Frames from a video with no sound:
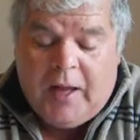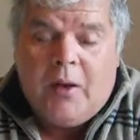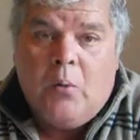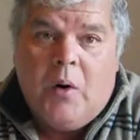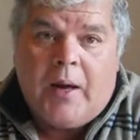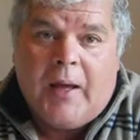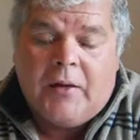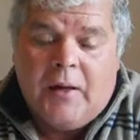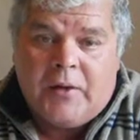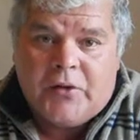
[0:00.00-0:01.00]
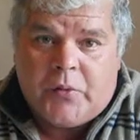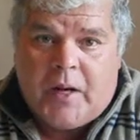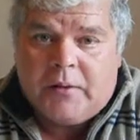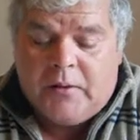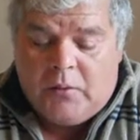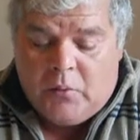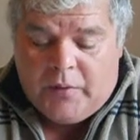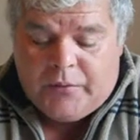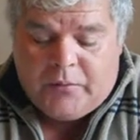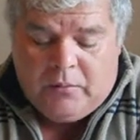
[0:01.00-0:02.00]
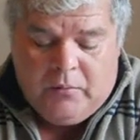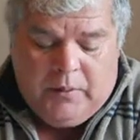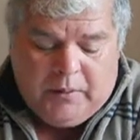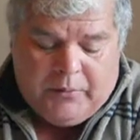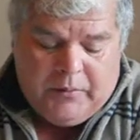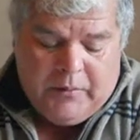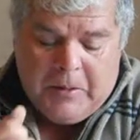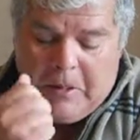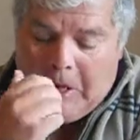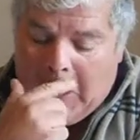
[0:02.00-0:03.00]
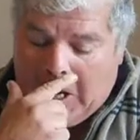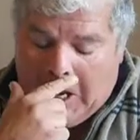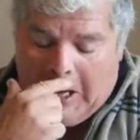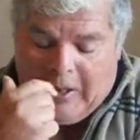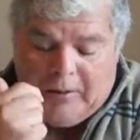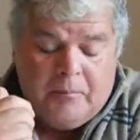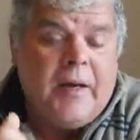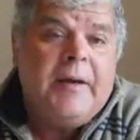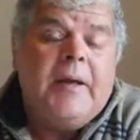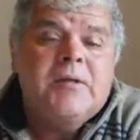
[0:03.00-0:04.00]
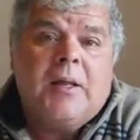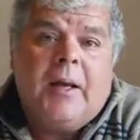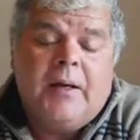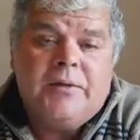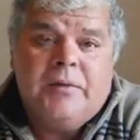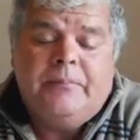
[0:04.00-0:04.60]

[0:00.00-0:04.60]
and what I extracted and went through with. My next class